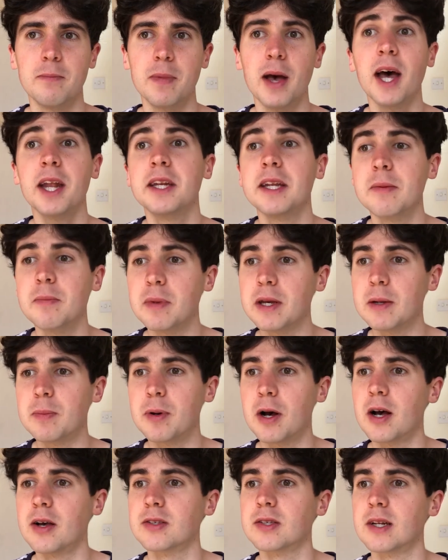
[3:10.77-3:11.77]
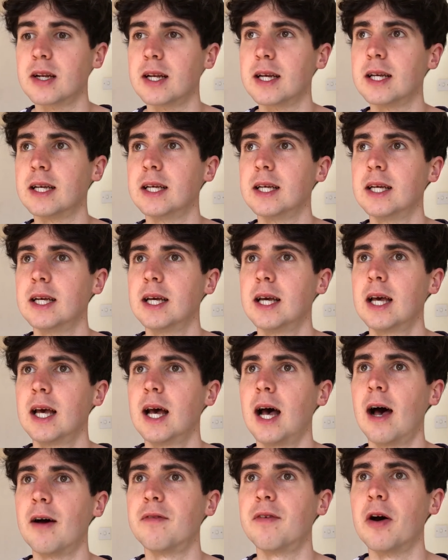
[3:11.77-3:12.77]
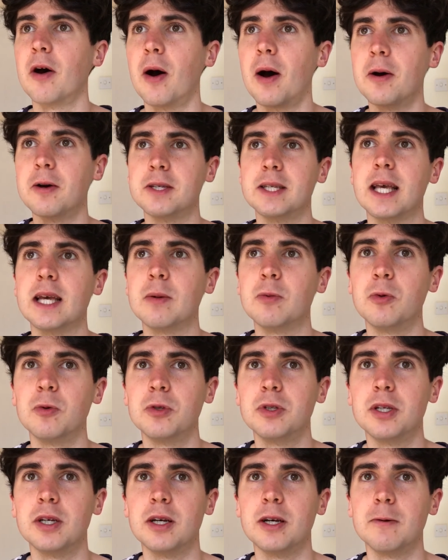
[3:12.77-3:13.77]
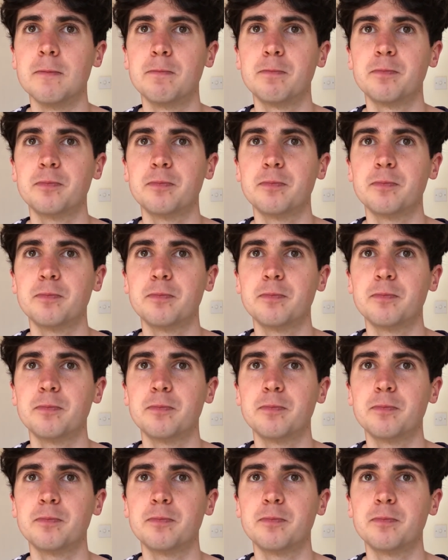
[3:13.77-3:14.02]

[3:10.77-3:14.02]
And in me personally, I felt I was able to